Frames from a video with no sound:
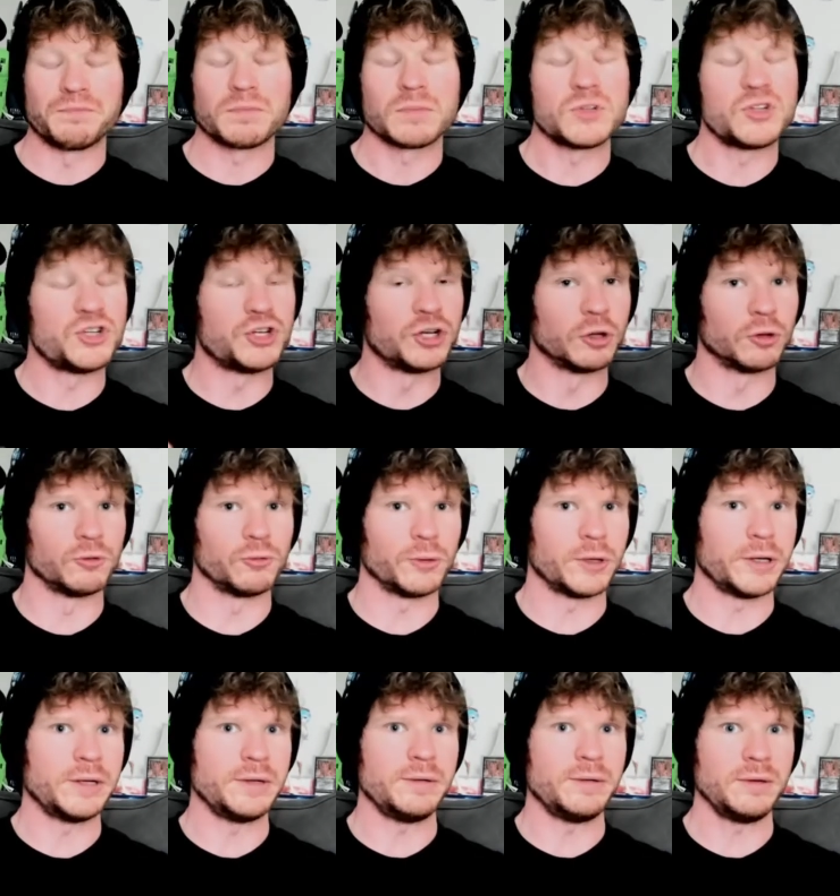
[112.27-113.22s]

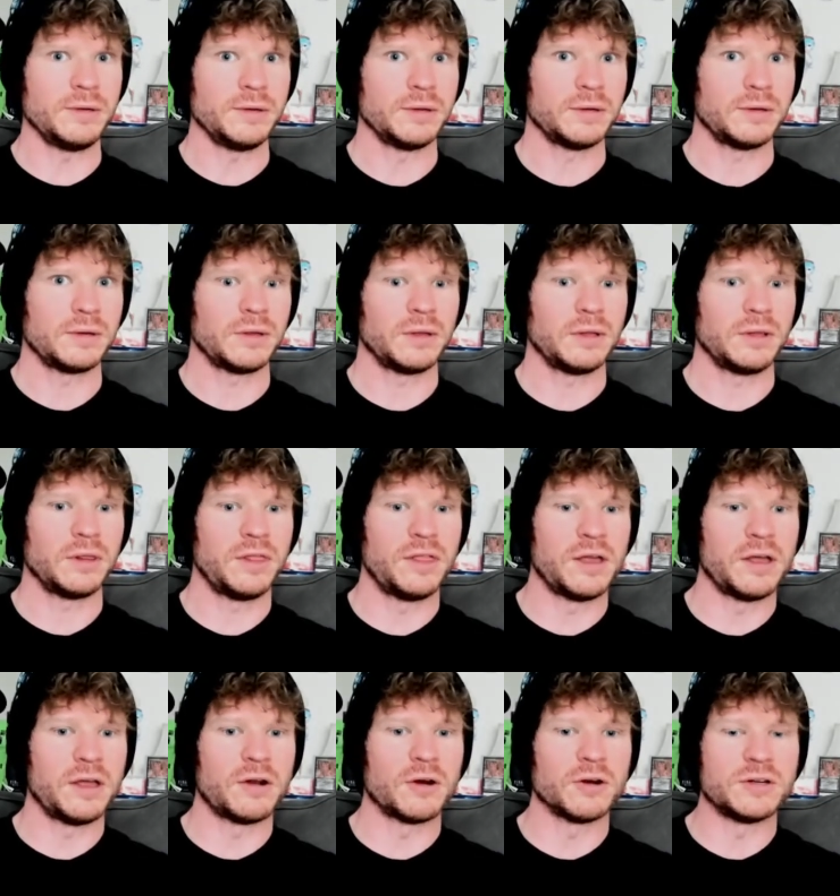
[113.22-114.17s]
children
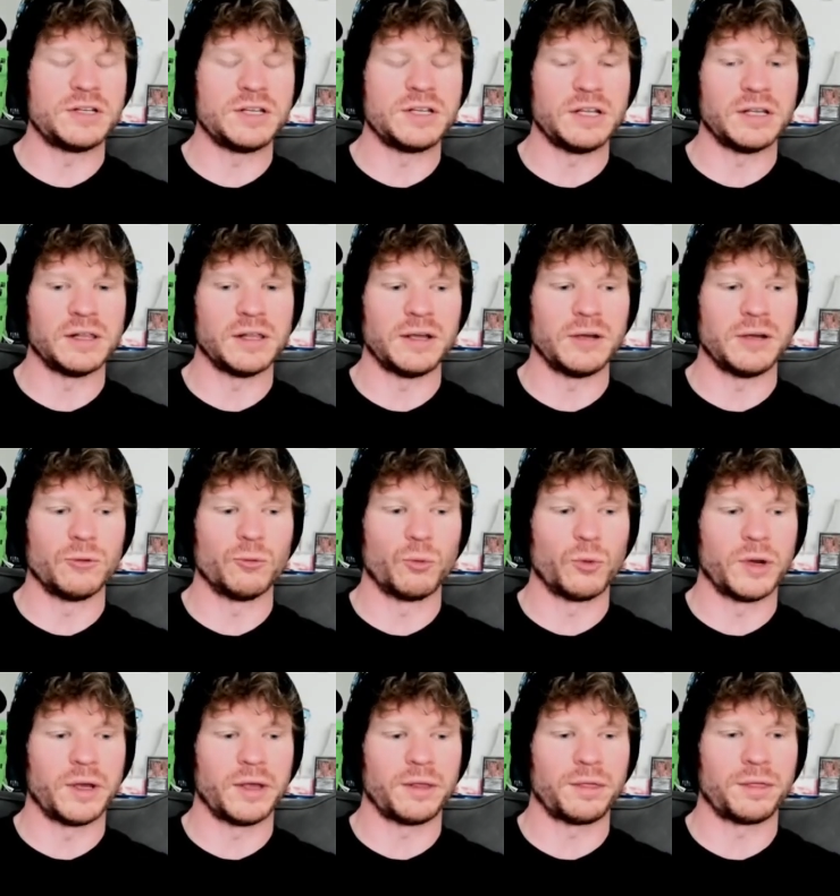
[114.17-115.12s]
that are dealing
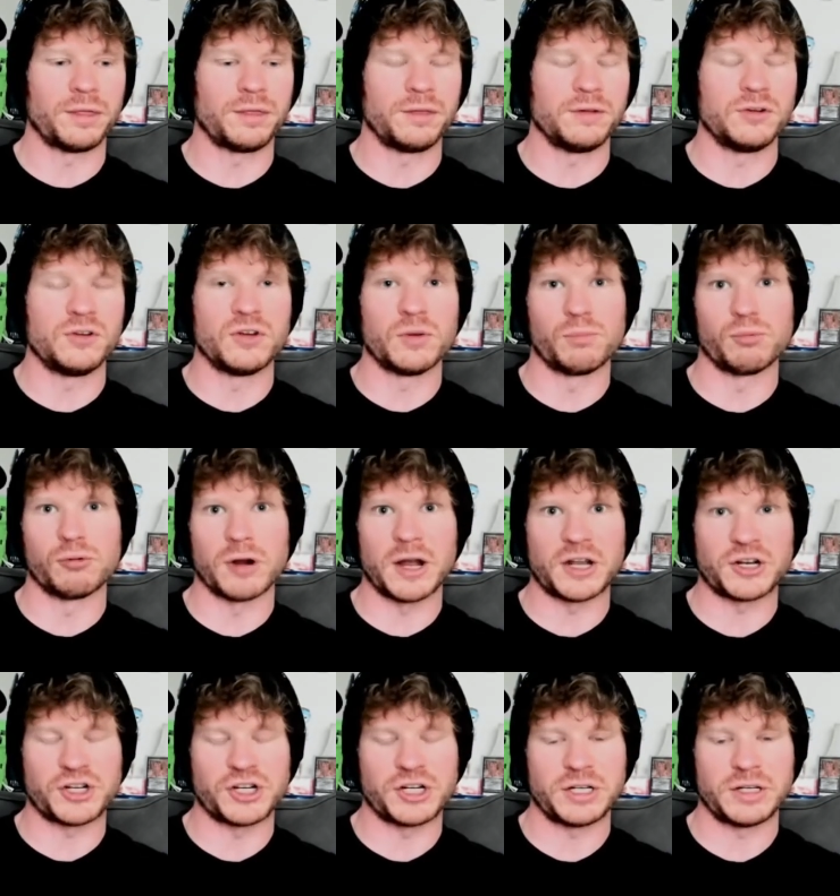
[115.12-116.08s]
with
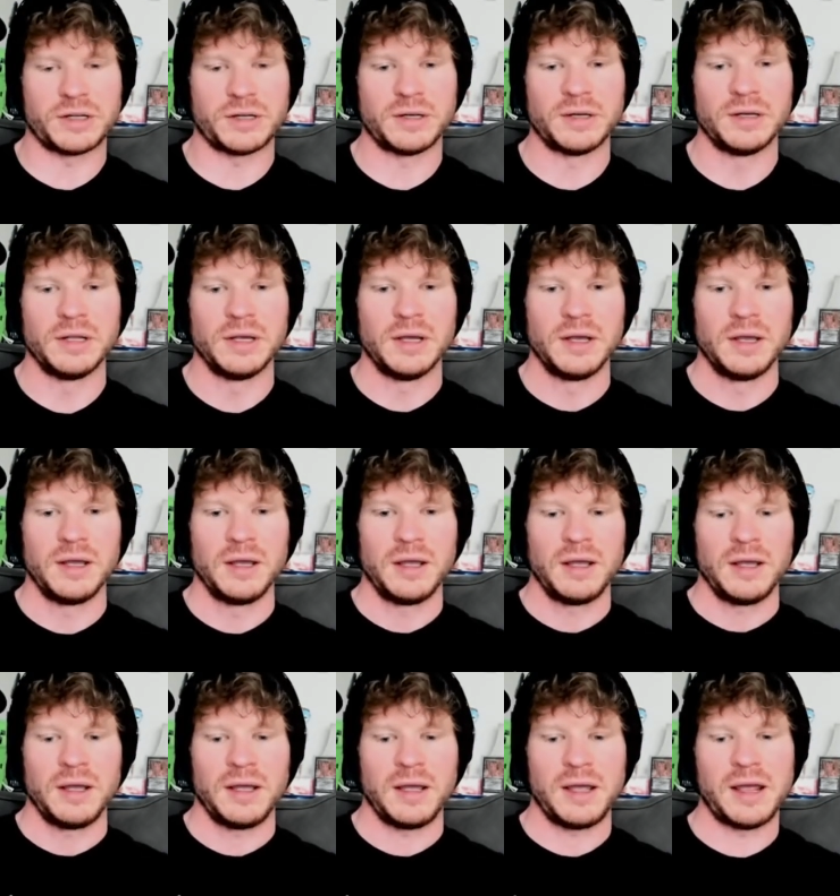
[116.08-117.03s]
depression
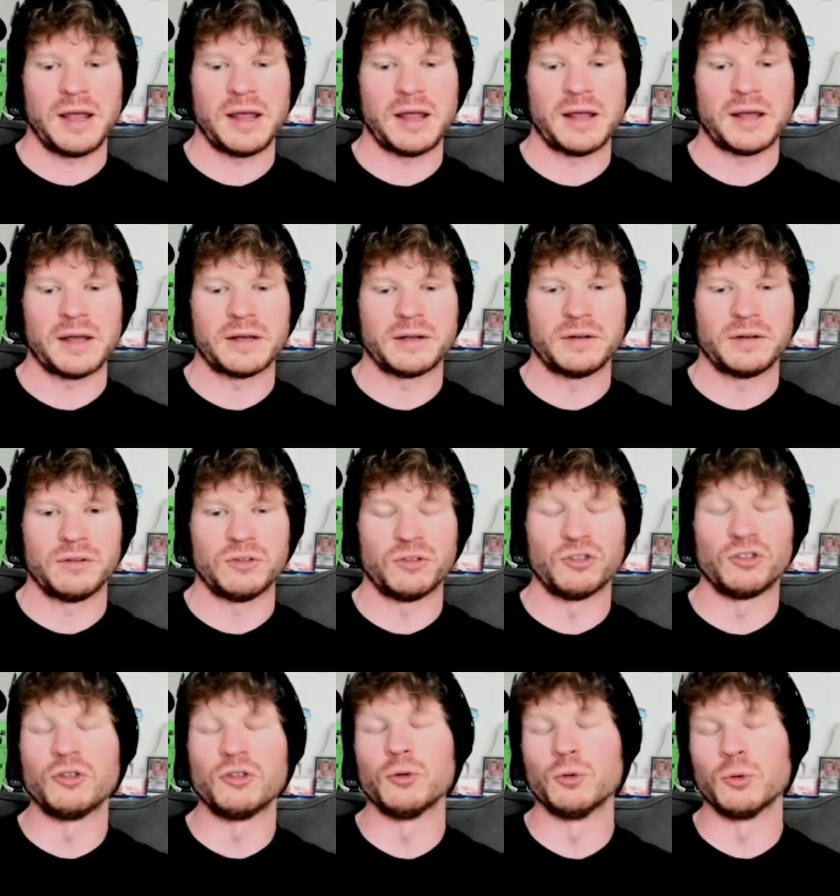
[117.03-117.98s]
and
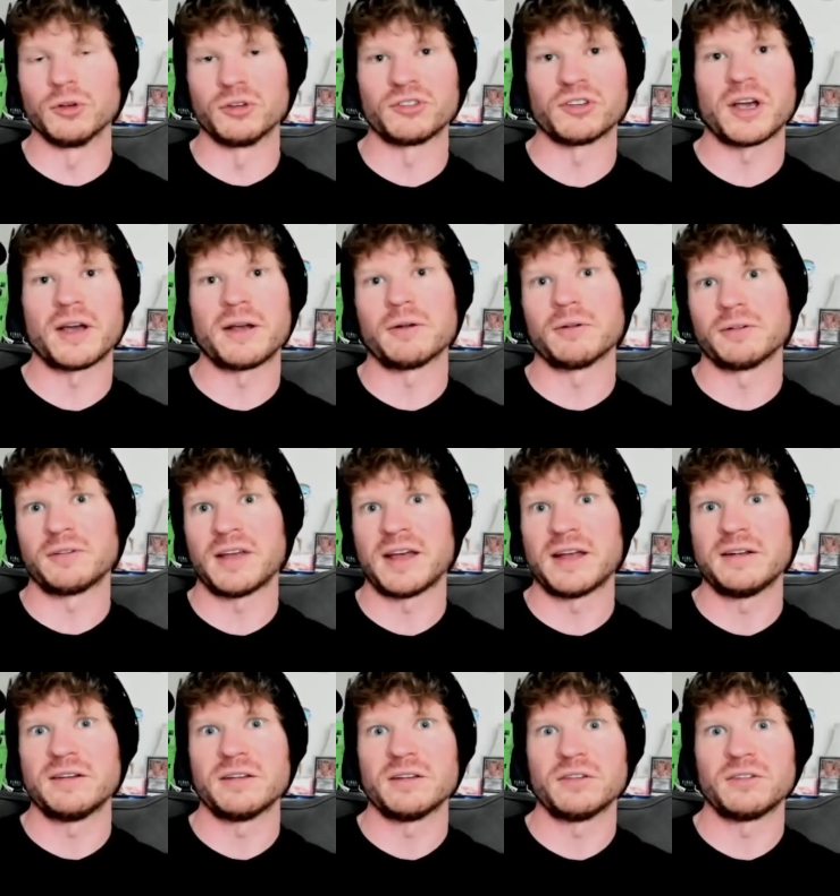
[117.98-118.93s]
suicidal
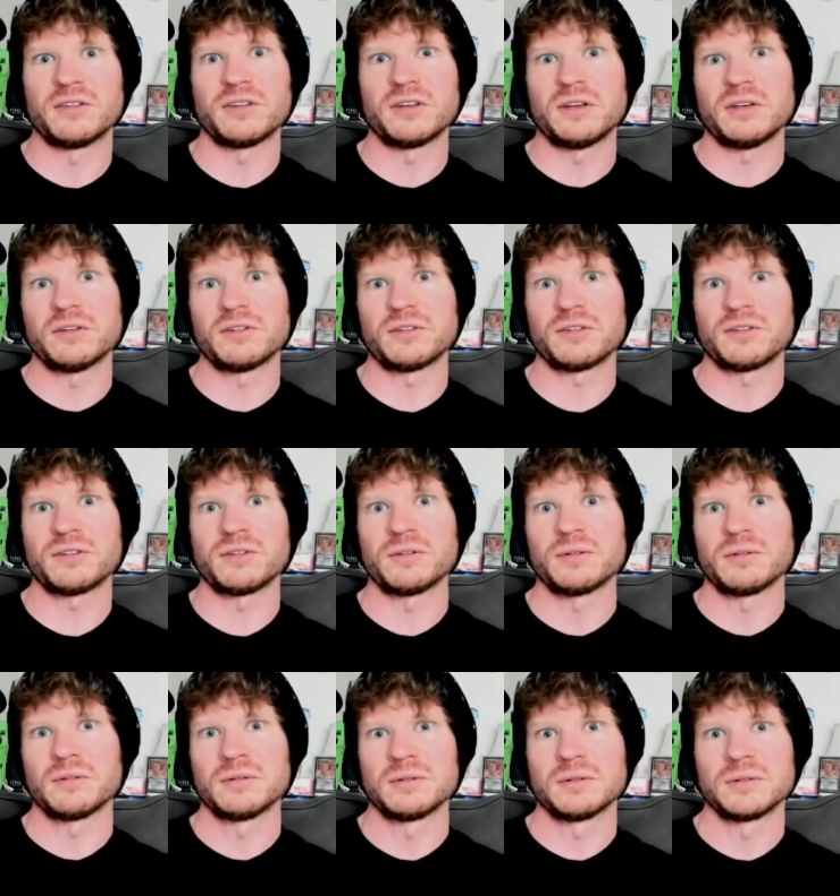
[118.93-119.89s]
tendencies,
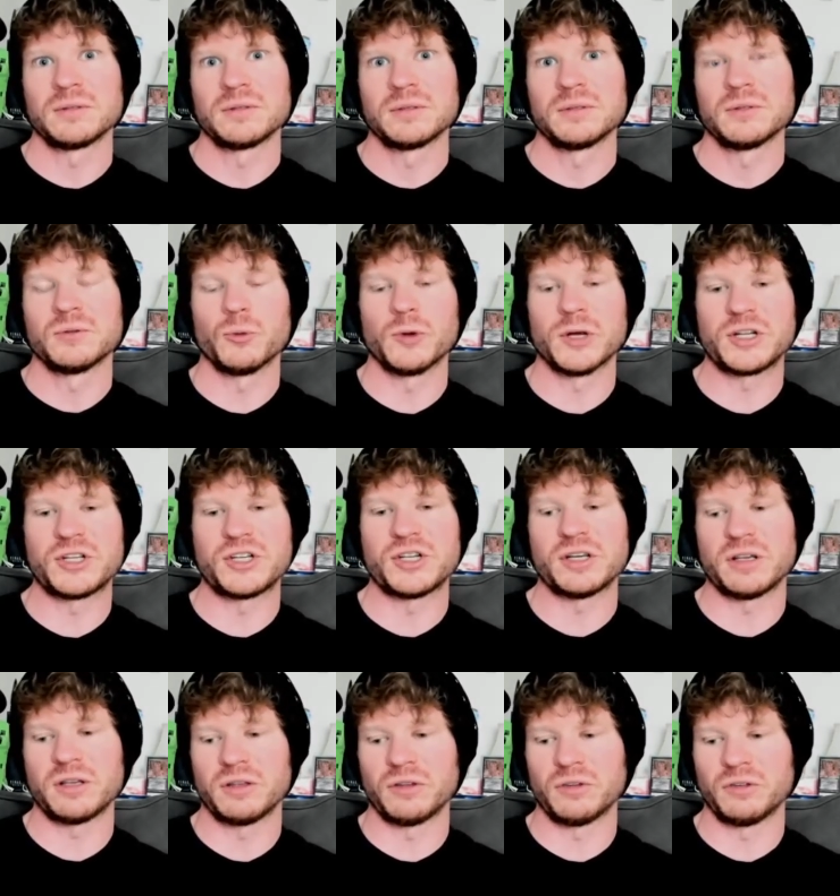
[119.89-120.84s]
which
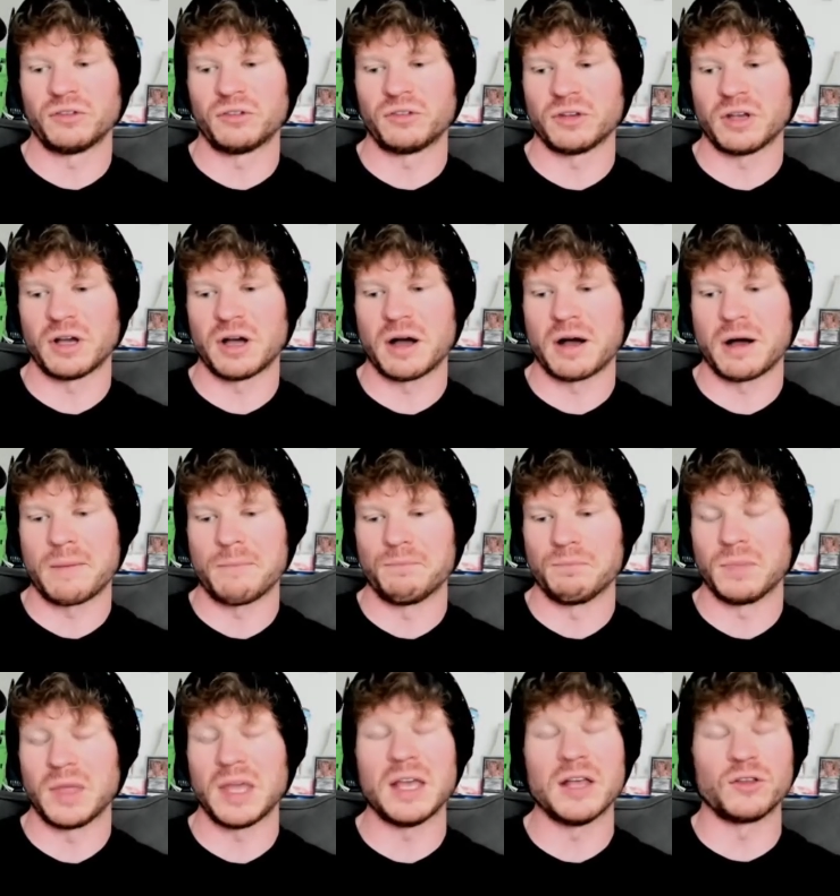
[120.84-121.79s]
is
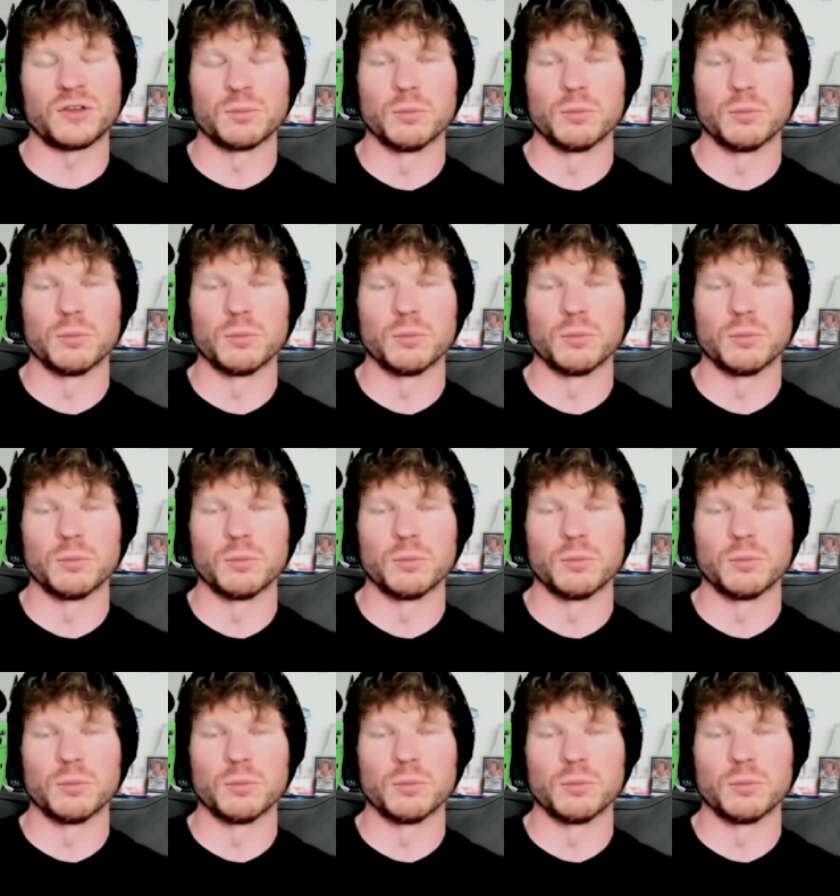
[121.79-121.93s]
hits